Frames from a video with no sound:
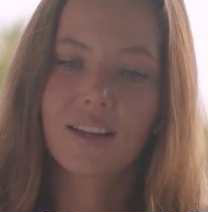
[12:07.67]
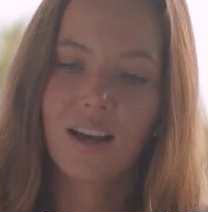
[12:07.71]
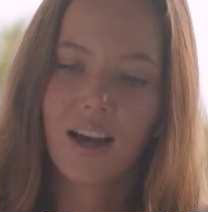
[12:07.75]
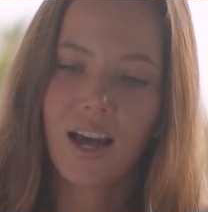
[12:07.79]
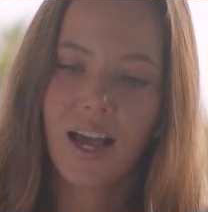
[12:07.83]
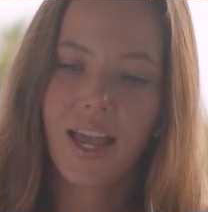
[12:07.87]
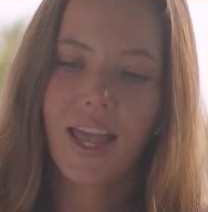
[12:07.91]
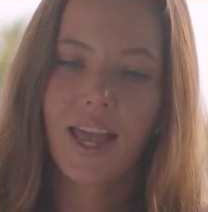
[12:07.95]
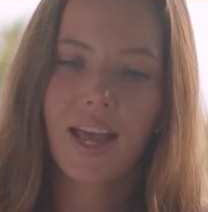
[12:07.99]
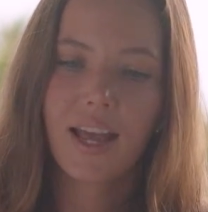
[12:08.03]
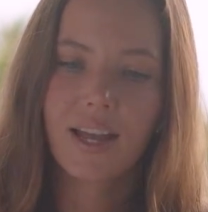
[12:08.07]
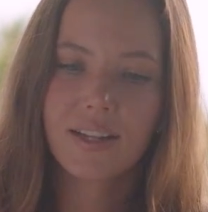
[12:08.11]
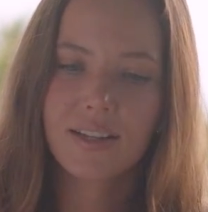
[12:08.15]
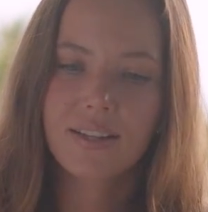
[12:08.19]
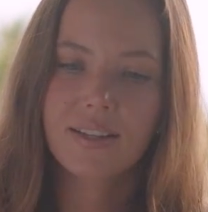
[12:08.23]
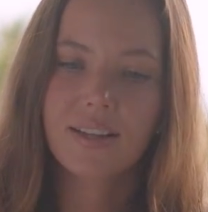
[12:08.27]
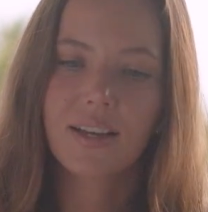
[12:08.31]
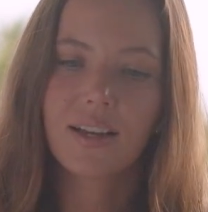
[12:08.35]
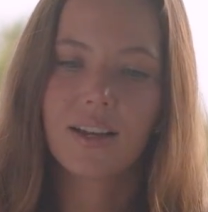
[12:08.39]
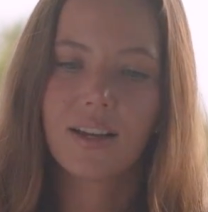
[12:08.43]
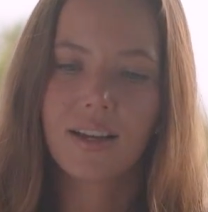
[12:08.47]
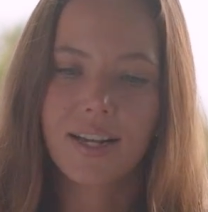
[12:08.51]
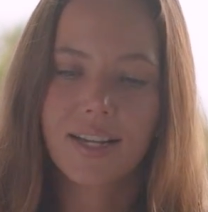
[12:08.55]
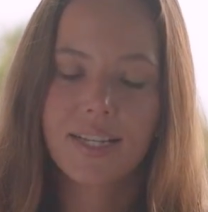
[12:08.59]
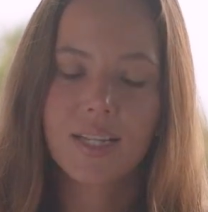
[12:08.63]
I had
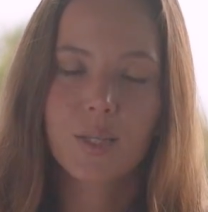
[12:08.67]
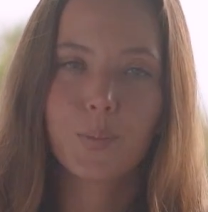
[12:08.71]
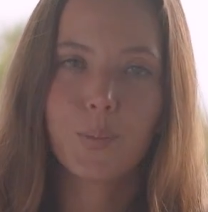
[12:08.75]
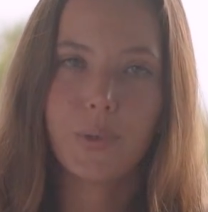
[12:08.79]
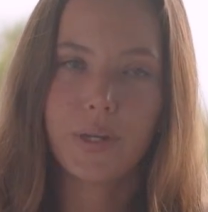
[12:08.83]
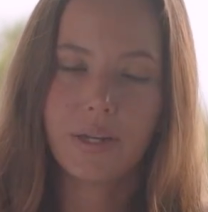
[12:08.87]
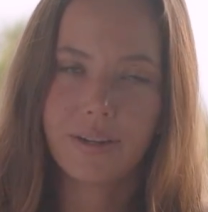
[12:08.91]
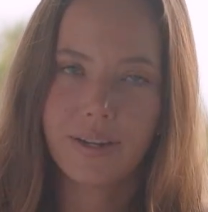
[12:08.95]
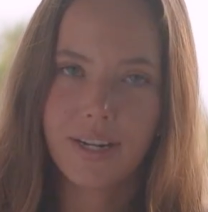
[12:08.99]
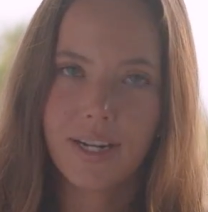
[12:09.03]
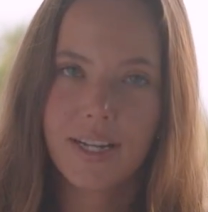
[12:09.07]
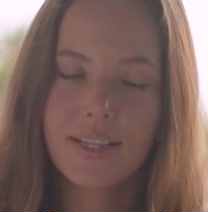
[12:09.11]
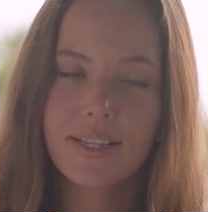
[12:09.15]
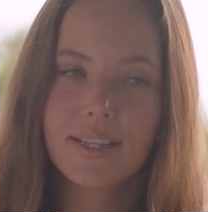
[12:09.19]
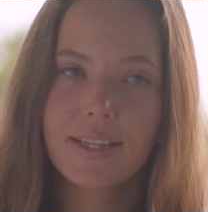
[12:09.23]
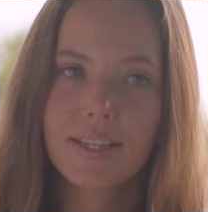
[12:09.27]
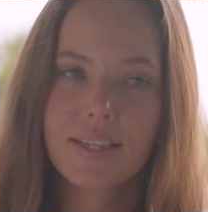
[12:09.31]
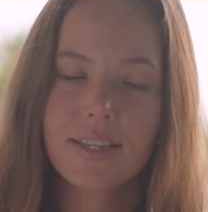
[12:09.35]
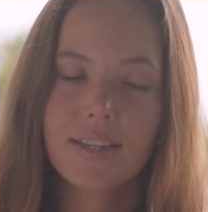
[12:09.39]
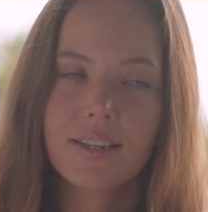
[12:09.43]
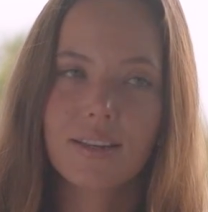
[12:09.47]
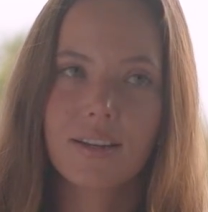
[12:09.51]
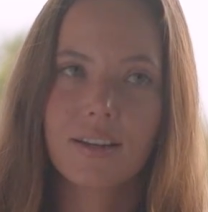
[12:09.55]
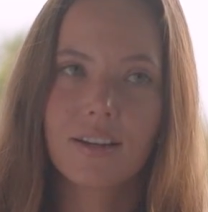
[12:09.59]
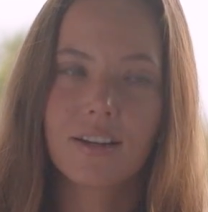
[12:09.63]

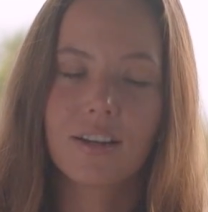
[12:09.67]
experience.